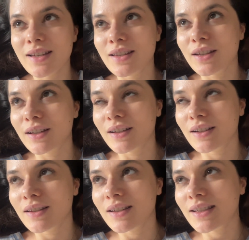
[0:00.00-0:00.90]

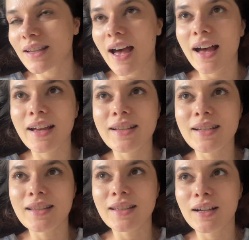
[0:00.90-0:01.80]
the sad
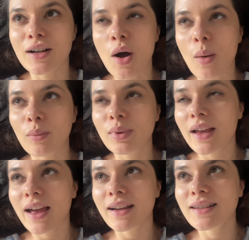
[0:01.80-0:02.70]
and the
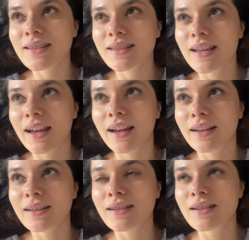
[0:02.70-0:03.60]
complex
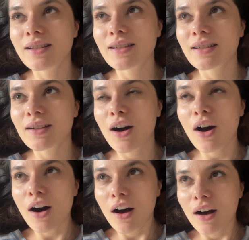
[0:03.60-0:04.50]
and
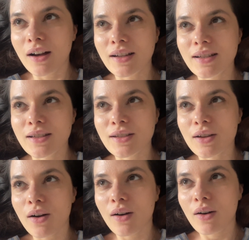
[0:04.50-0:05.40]
hard. It's
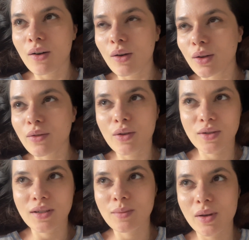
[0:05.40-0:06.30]
all of those
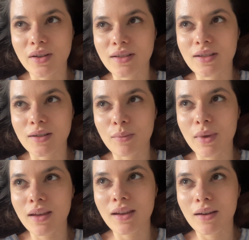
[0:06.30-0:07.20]
experiences are
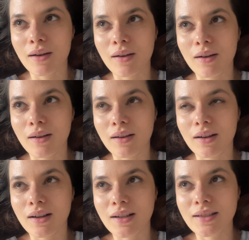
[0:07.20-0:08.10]
making
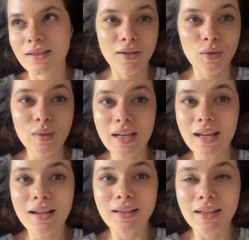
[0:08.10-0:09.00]
us
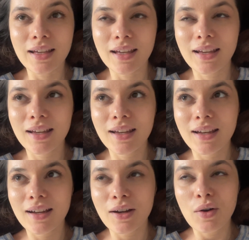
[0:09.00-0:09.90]
uniquely
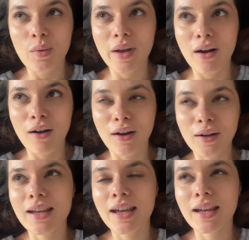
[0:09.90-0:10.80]
who we are.
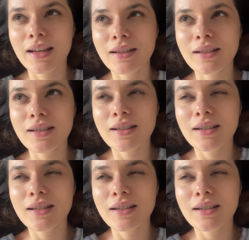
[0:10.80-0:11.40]
And